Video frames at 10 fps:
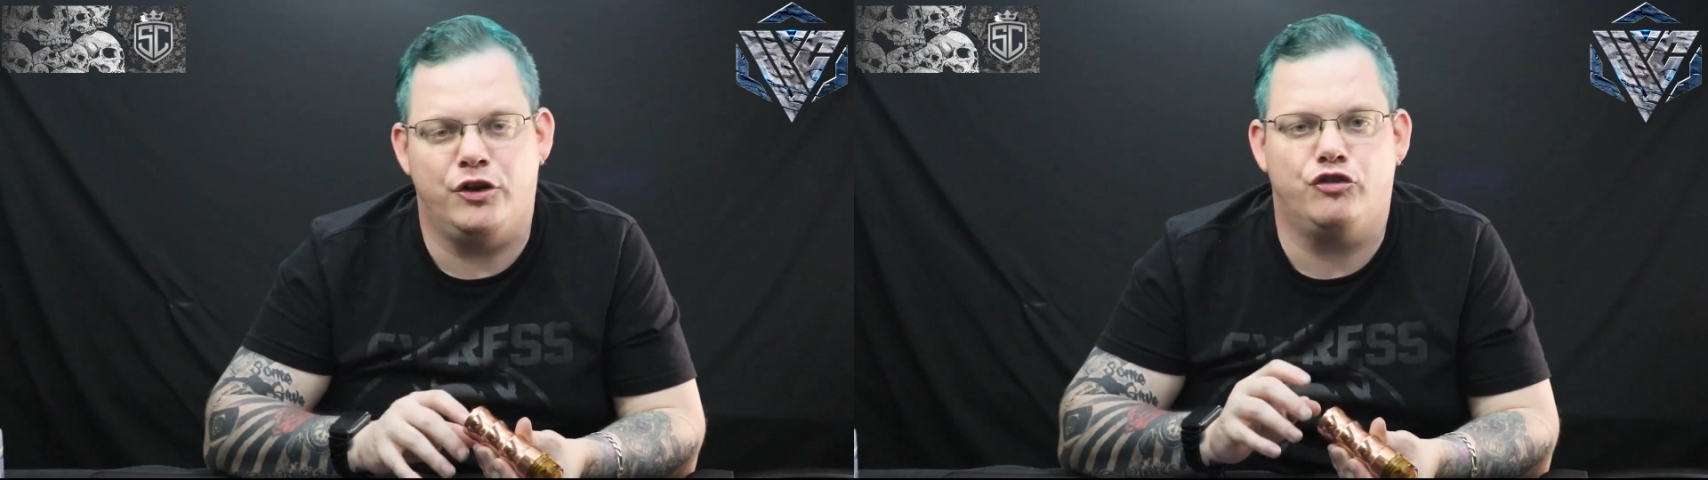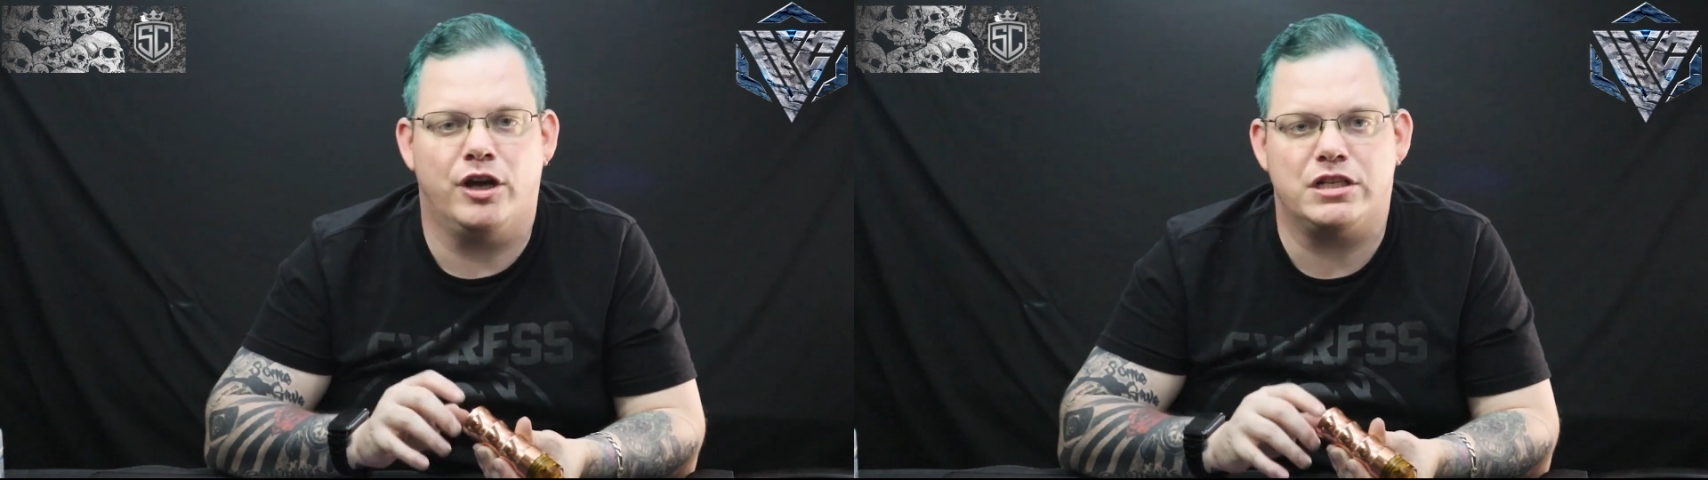
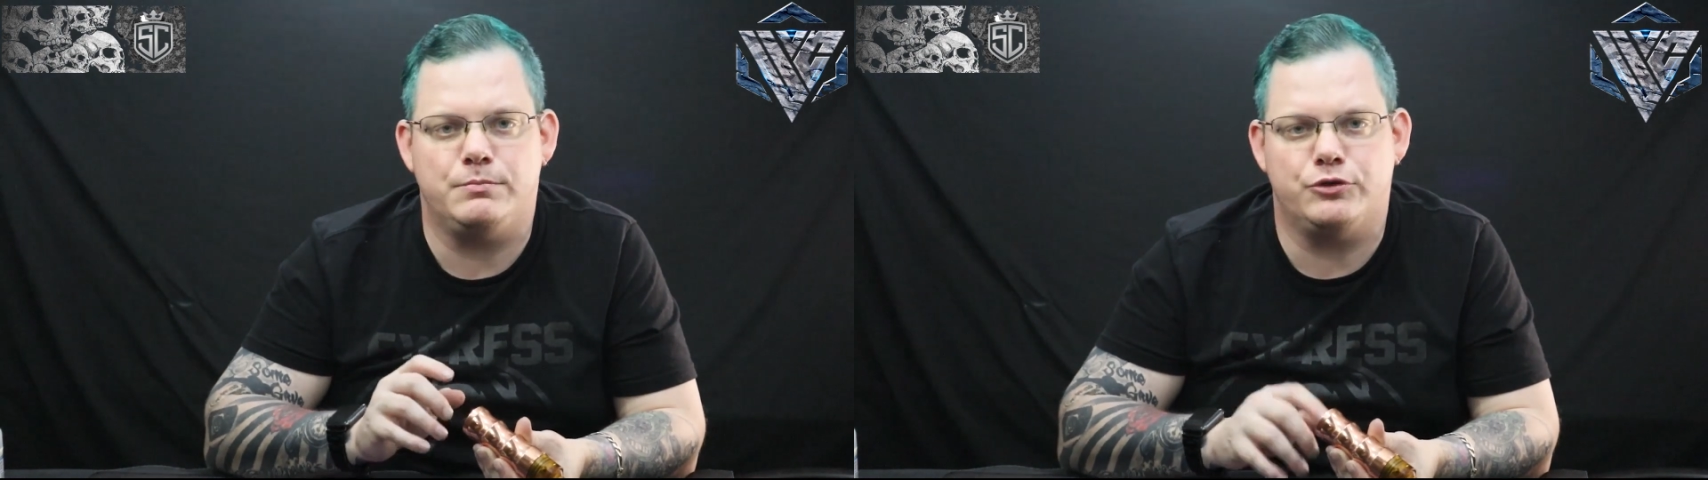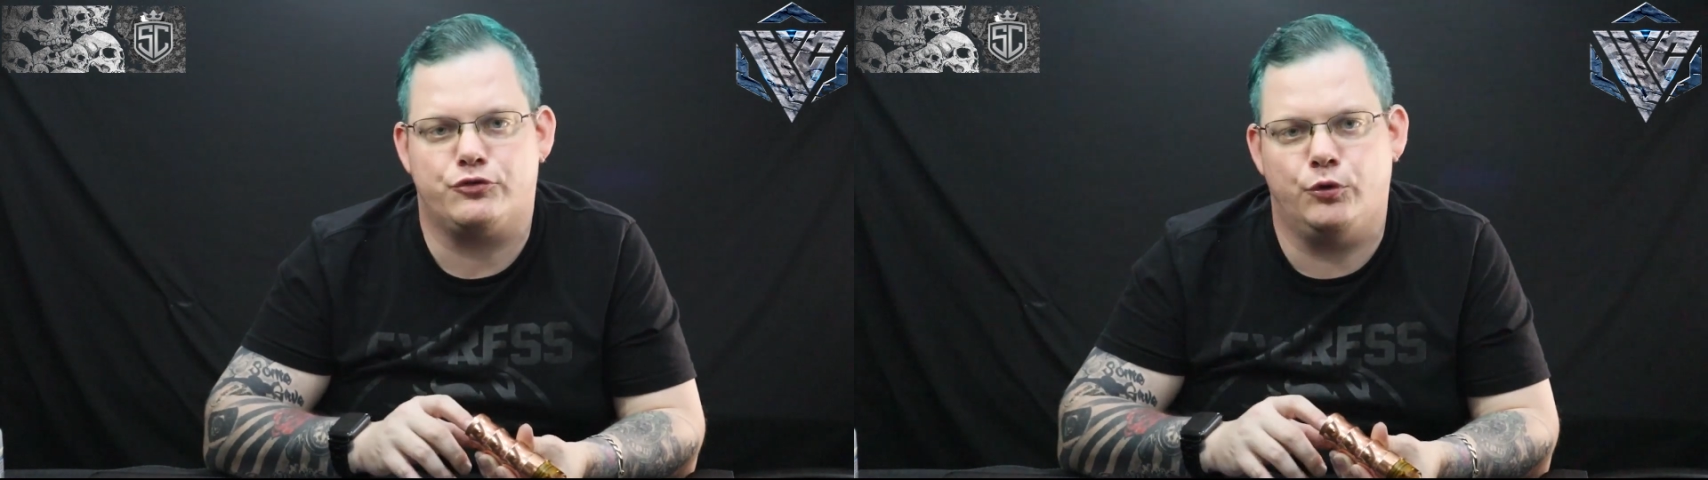
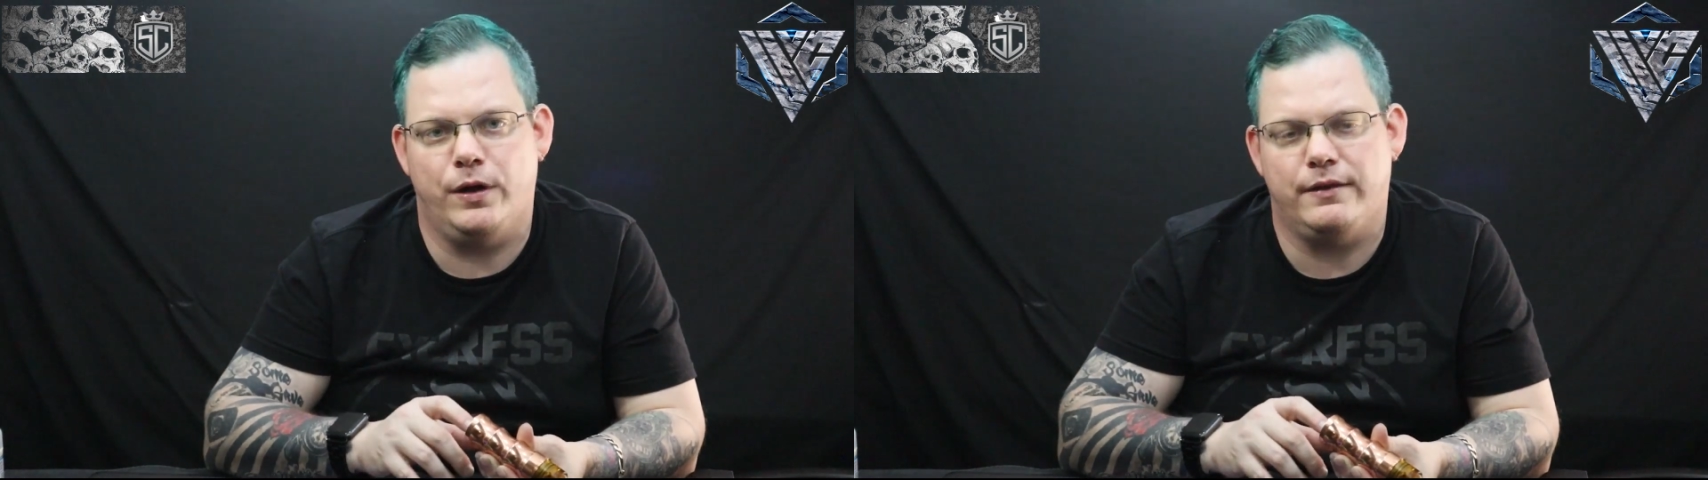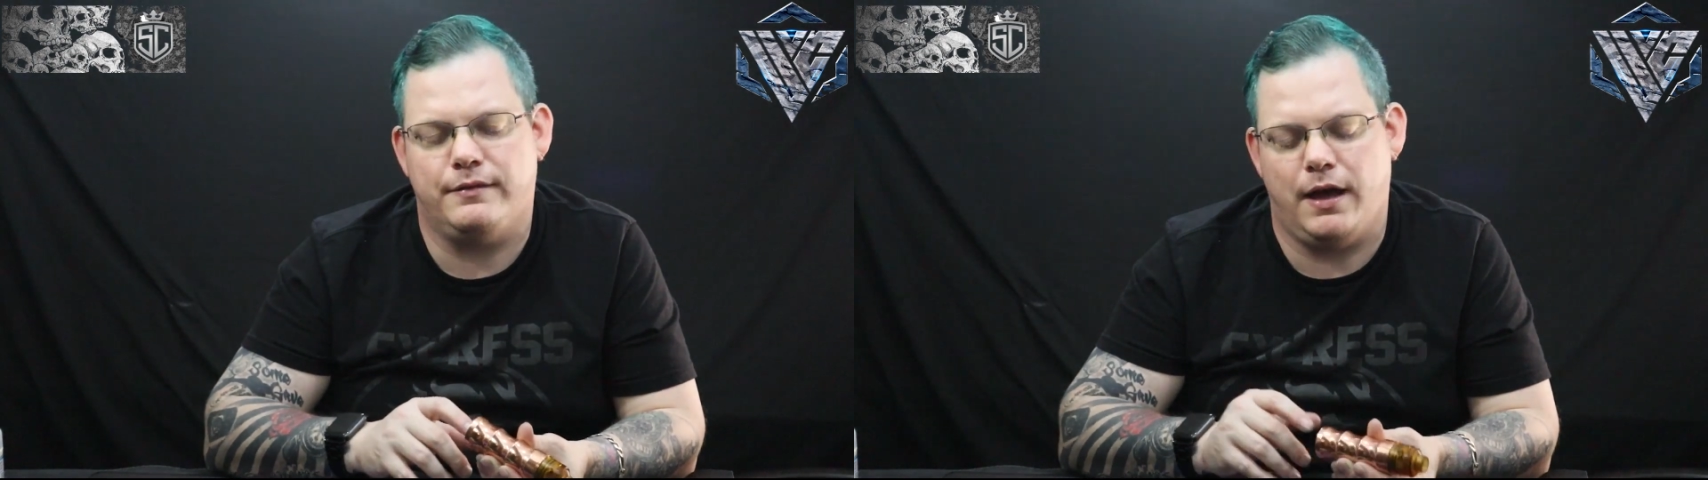adjustable screw
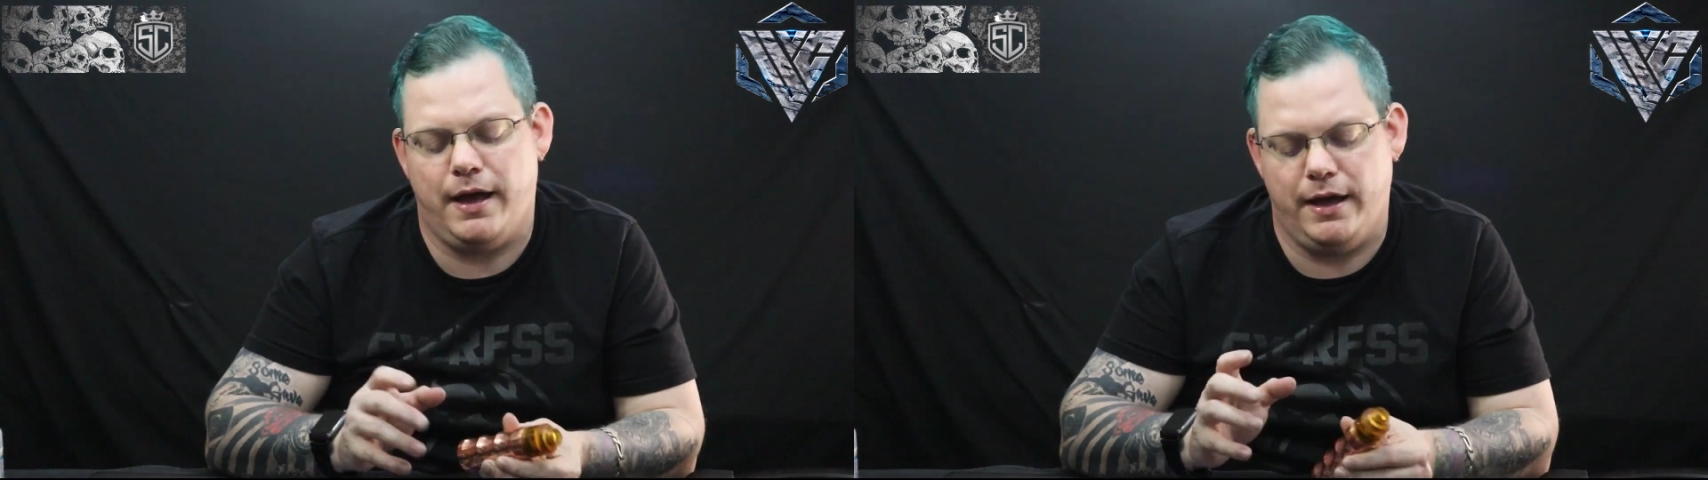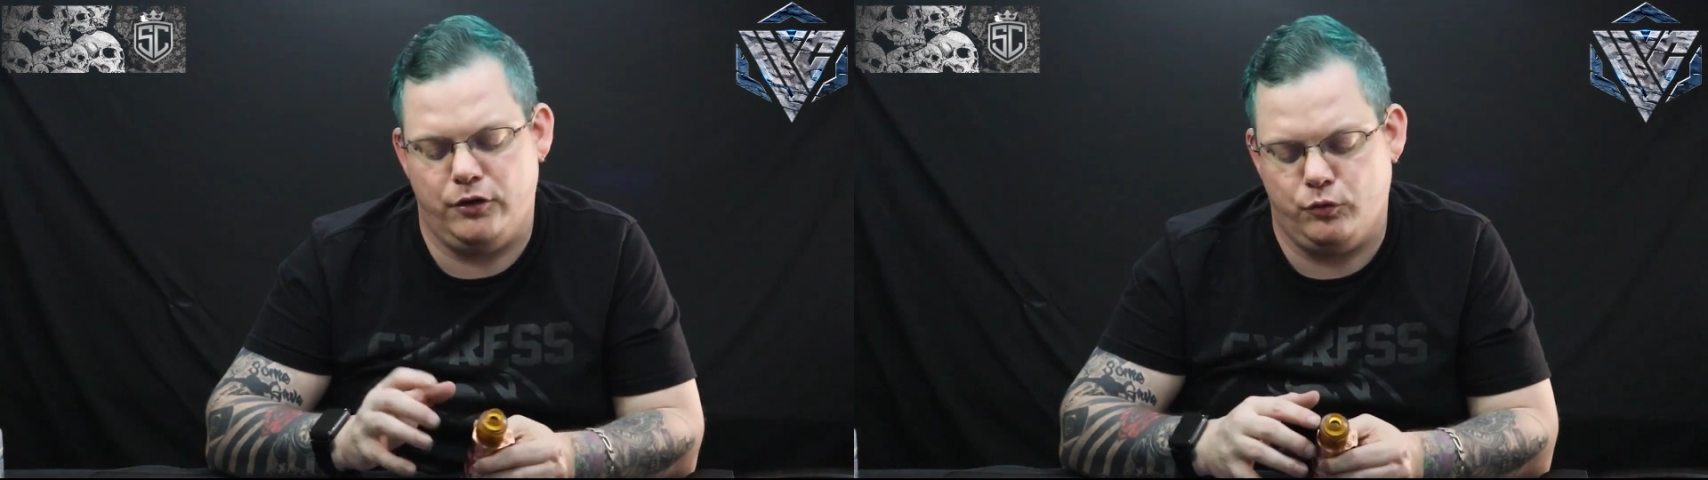inside